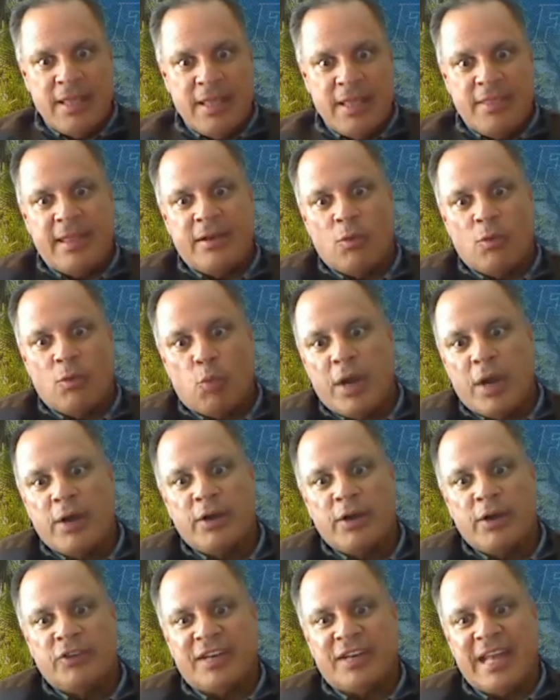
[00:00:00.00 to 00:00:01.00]
then where
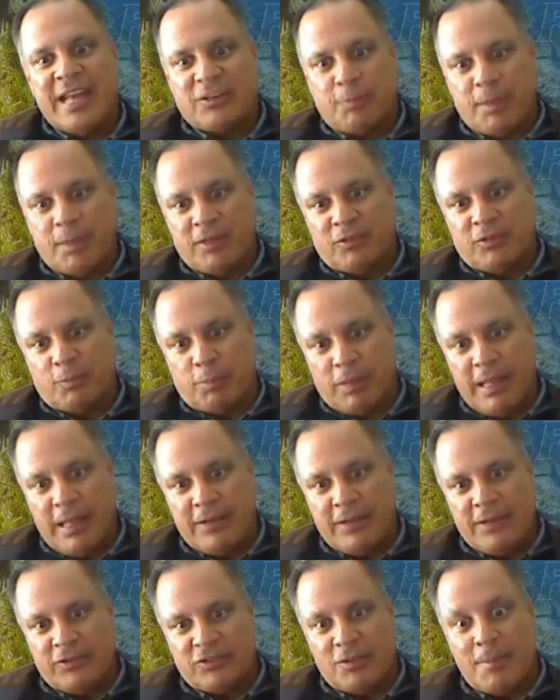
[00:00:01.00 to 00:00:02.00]
is the next best
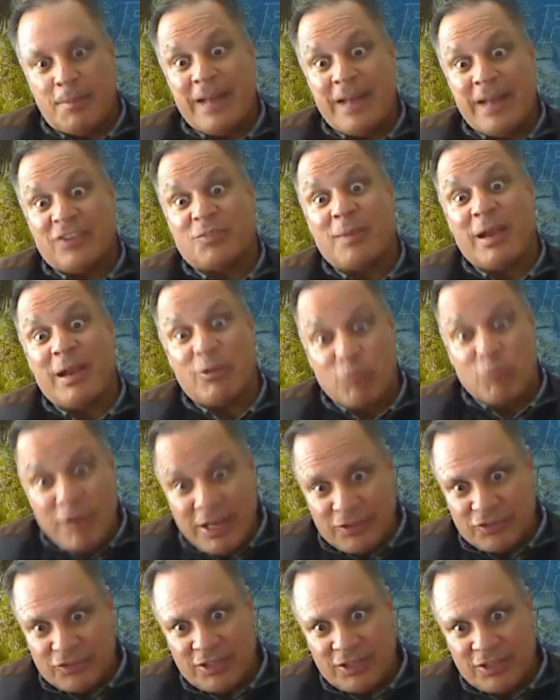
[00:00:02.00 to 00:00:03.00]
place to manage my
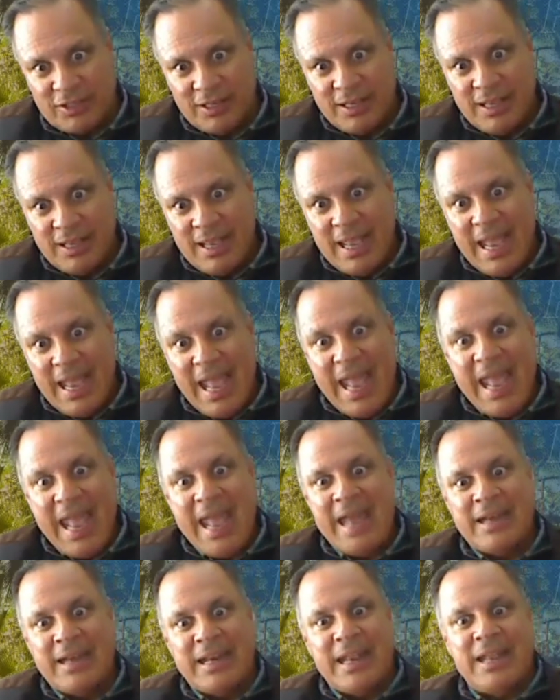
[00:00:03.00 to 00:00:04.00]
risk
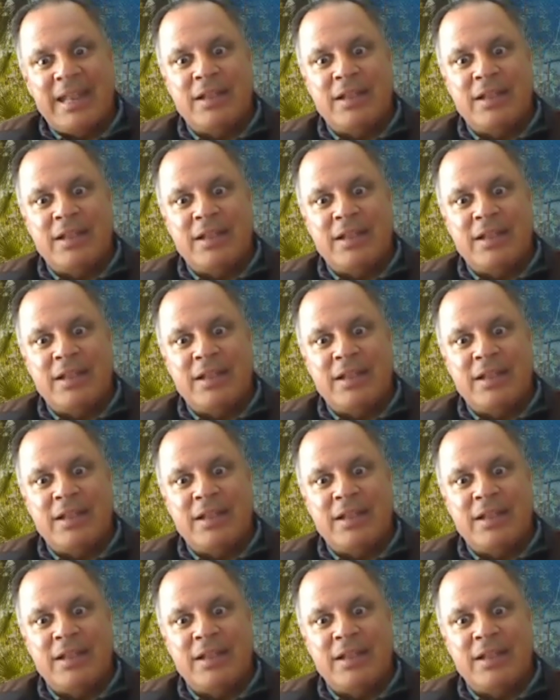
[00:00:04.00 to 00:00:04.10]
and